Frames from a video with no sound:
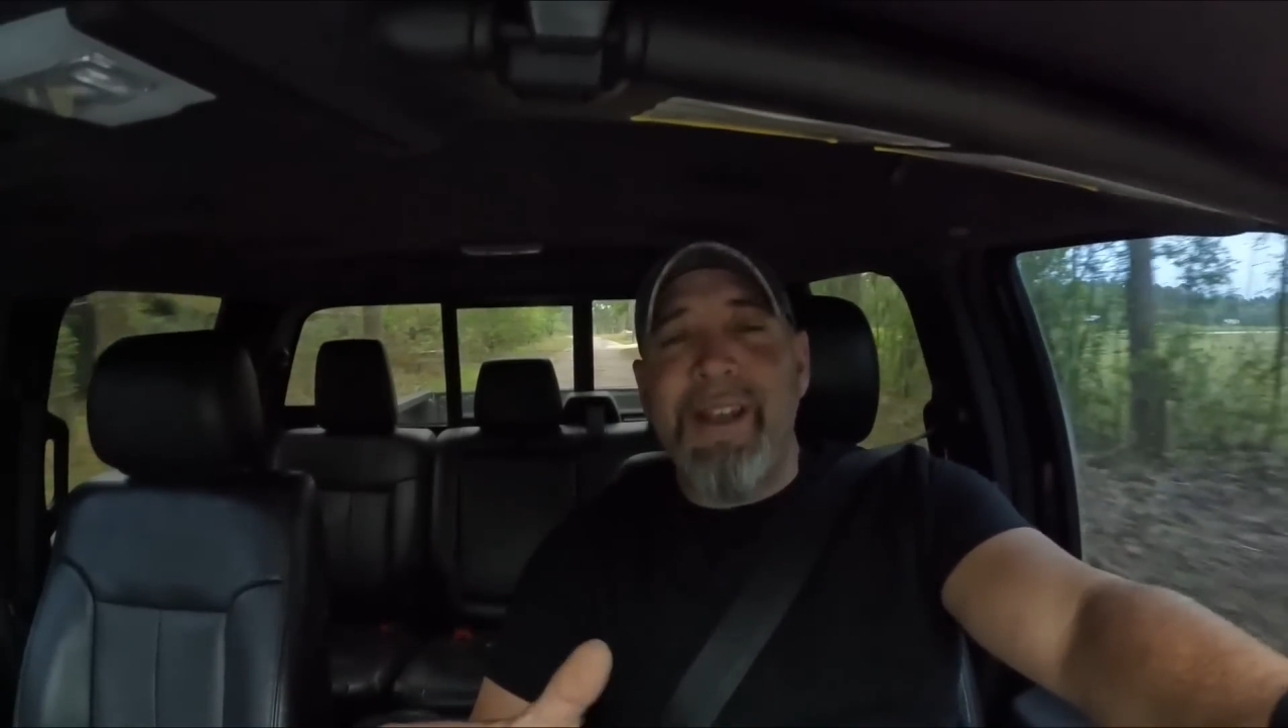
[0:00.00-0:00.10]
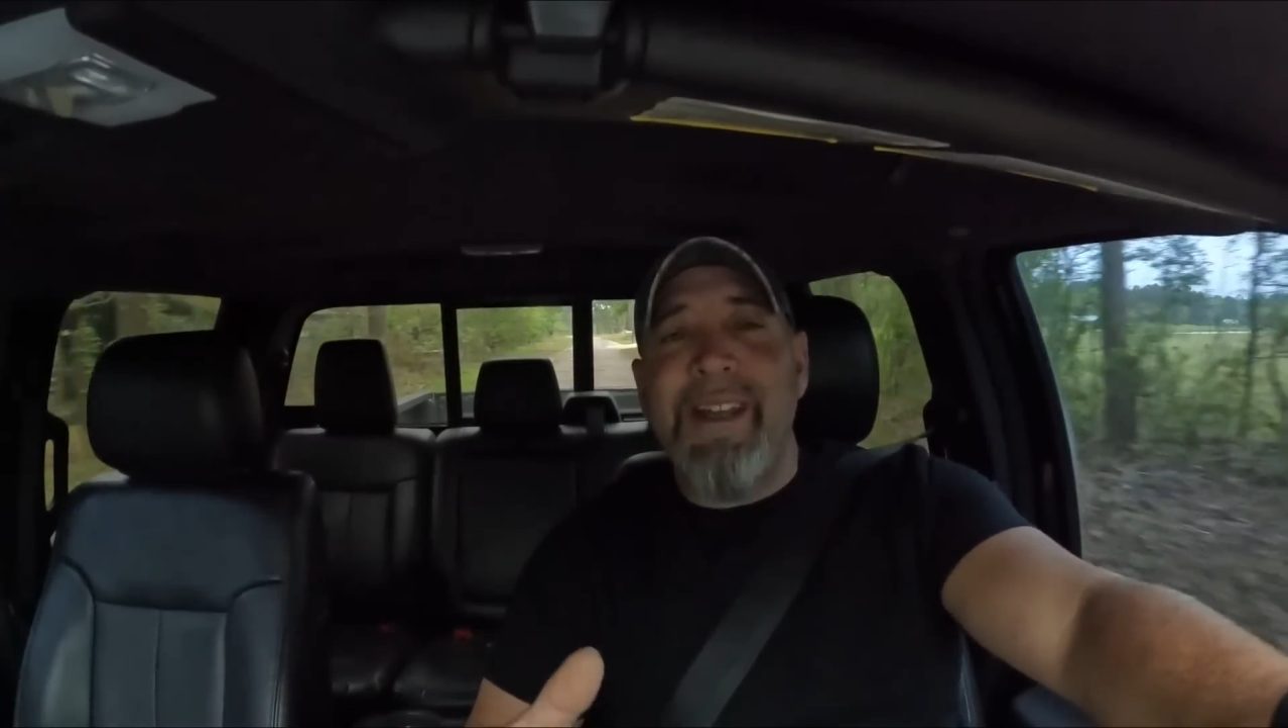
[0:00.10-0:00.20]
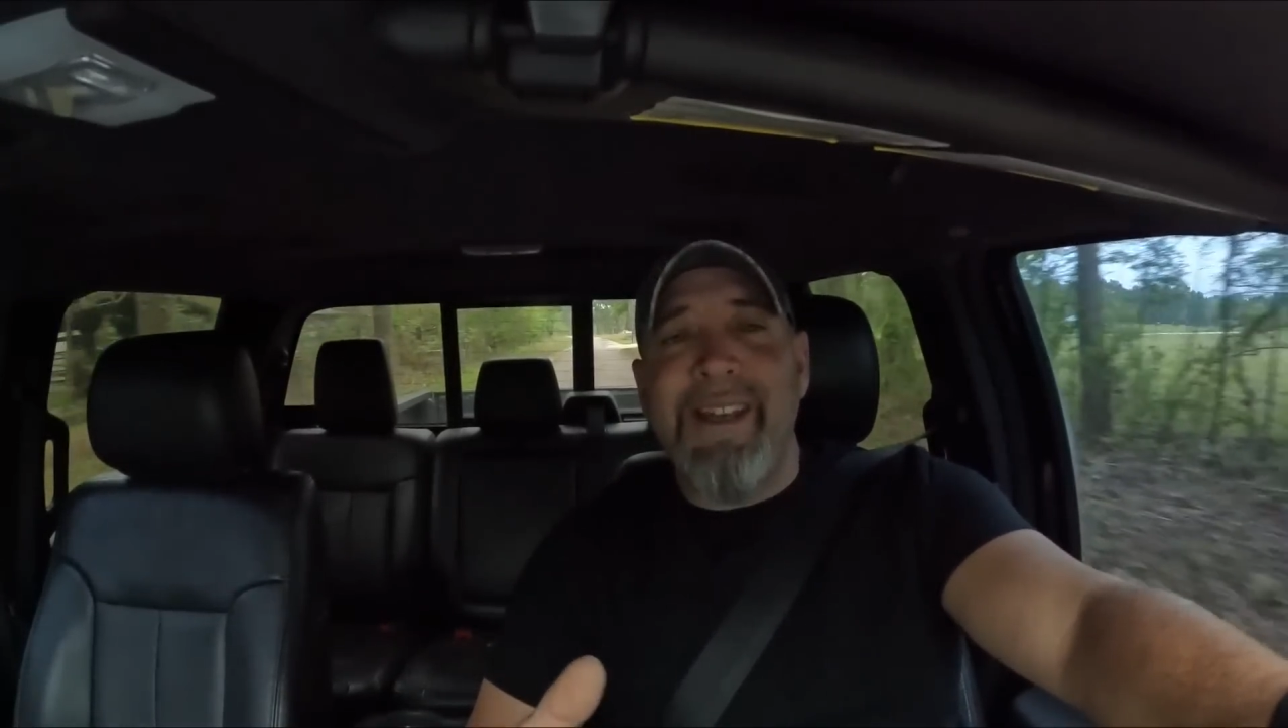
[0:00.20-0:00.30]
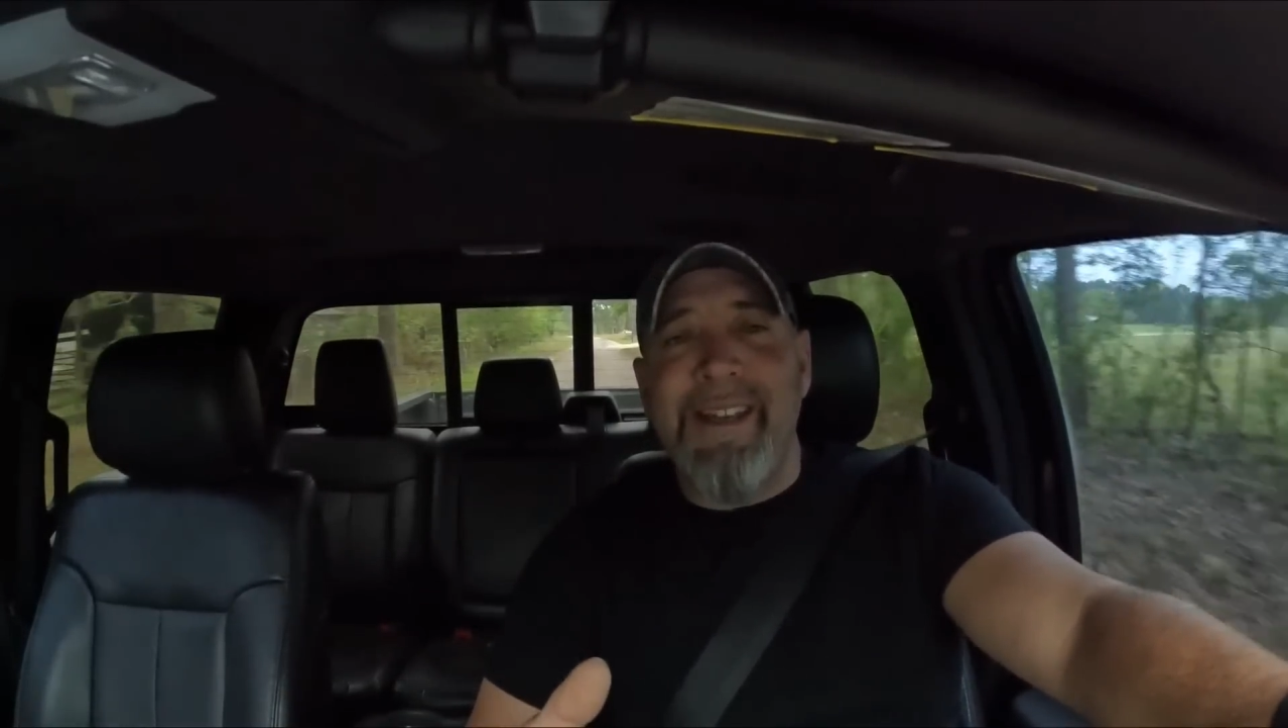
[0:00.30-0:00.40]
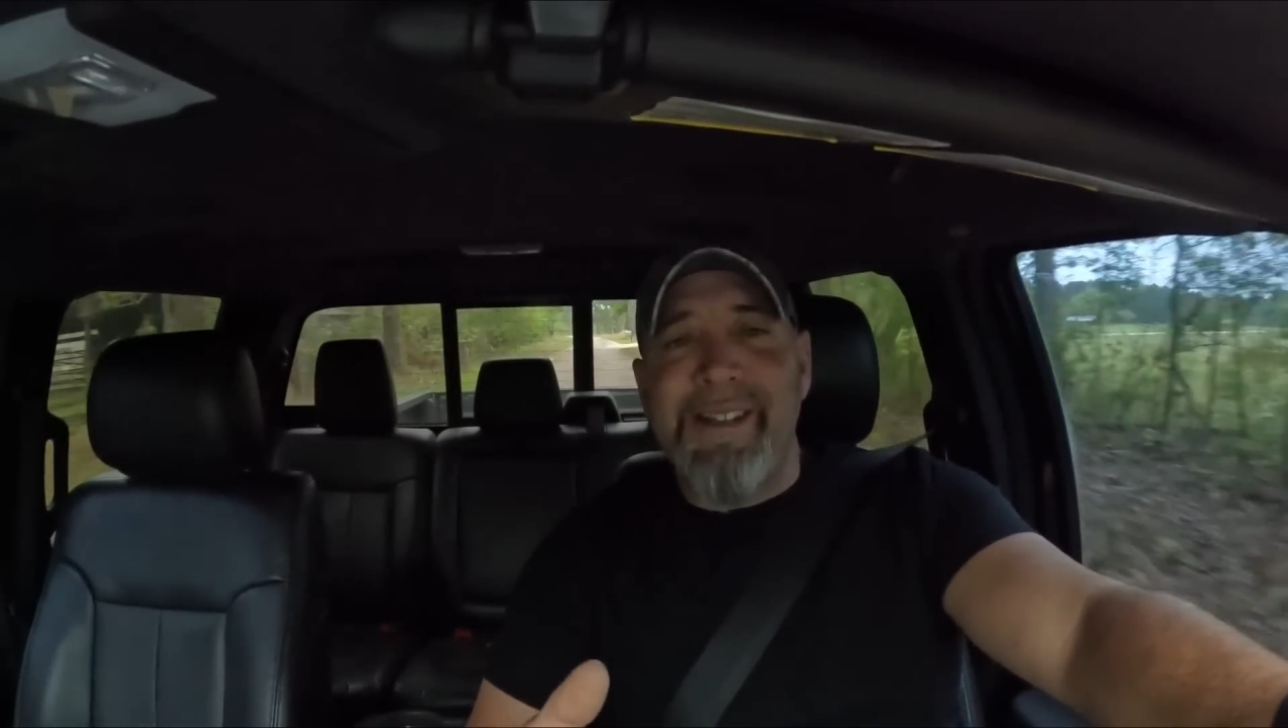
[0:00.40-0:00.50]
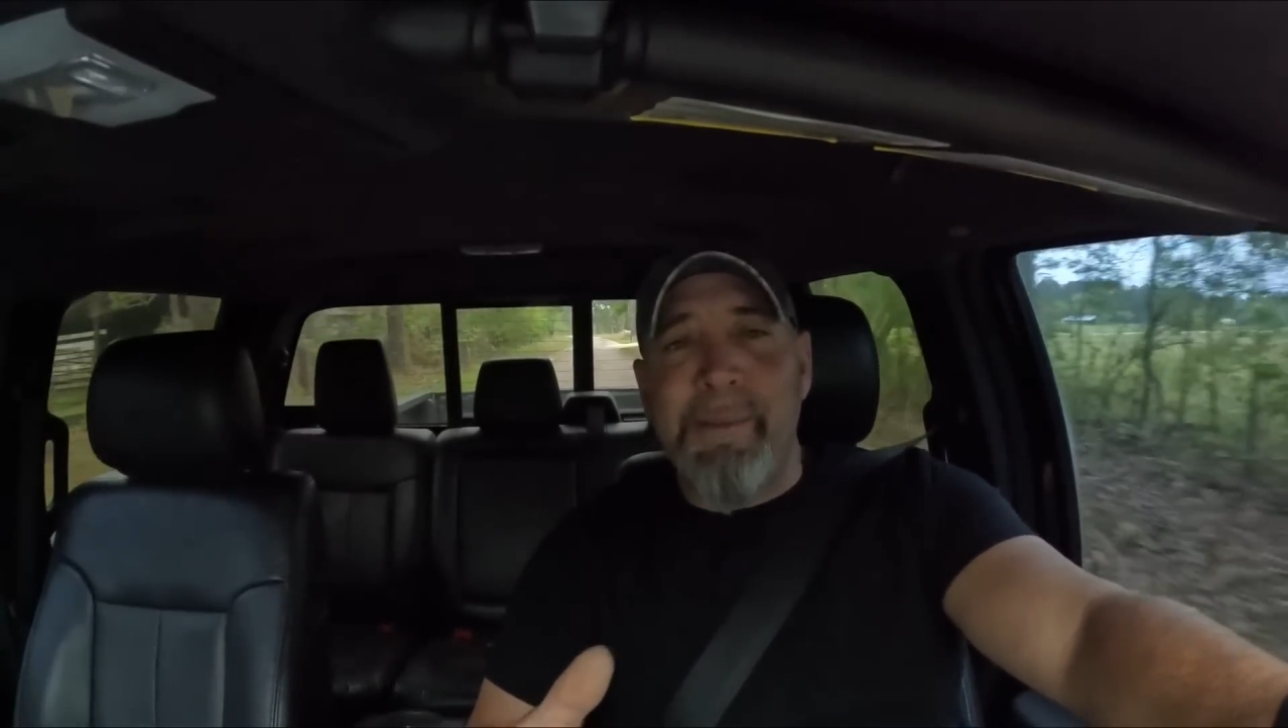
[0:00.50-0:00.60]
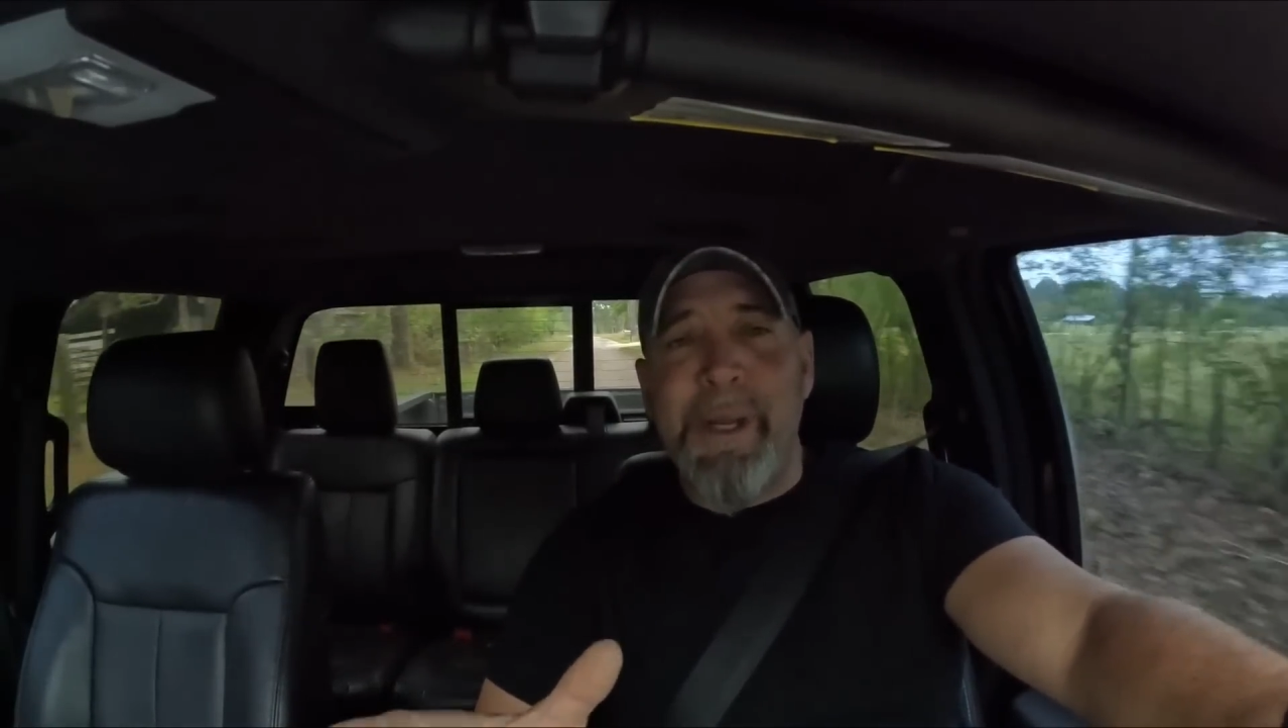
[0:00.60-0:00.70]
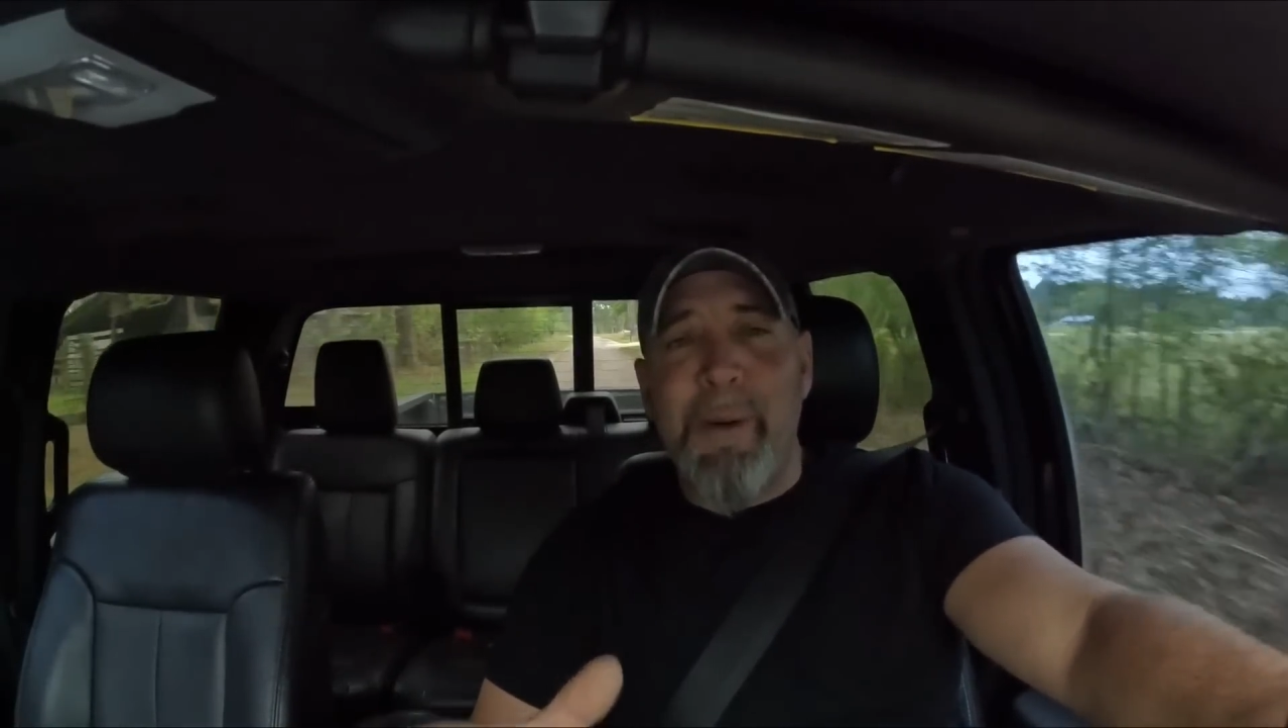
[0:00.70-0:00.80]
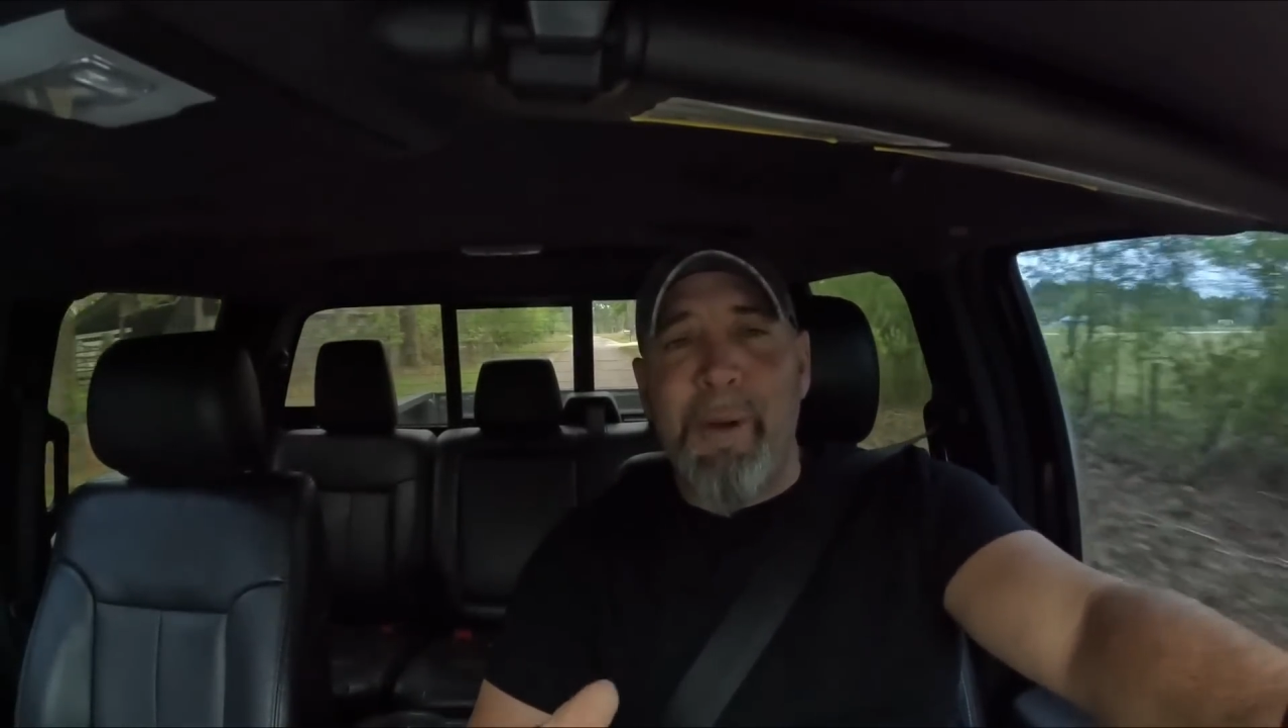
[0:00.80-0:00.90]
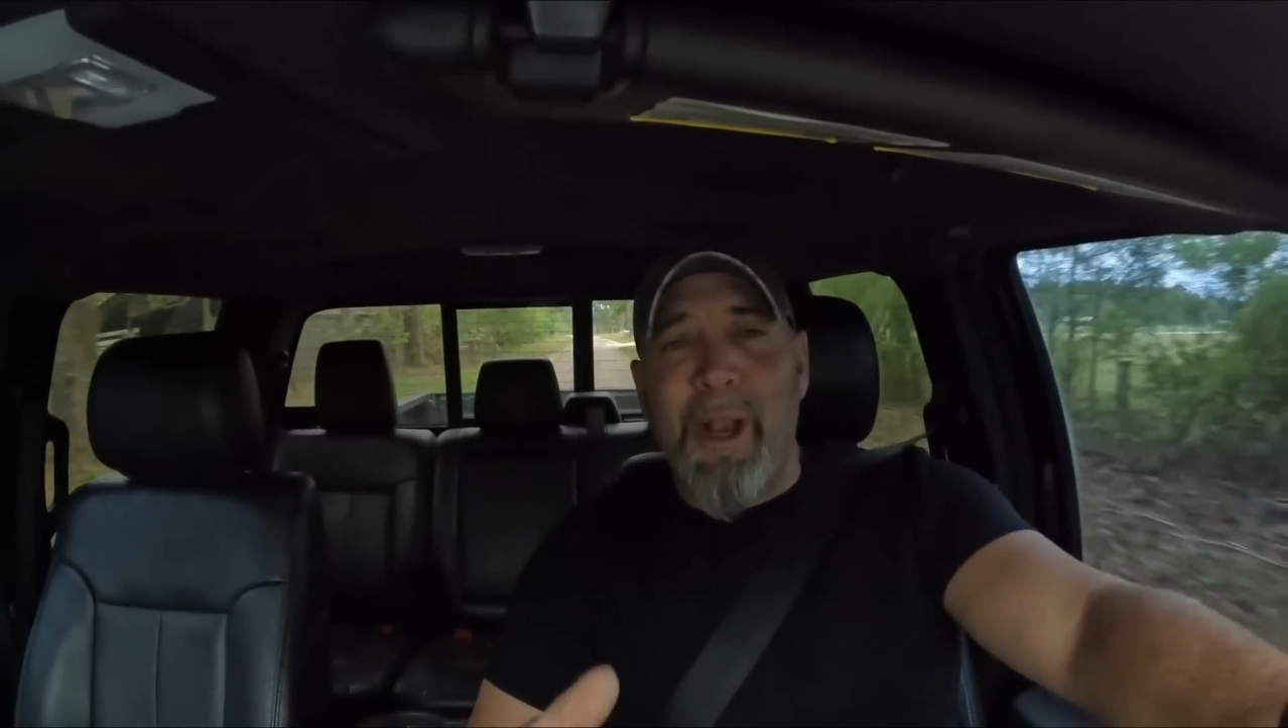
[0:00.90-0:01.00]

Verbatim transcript: need to be able to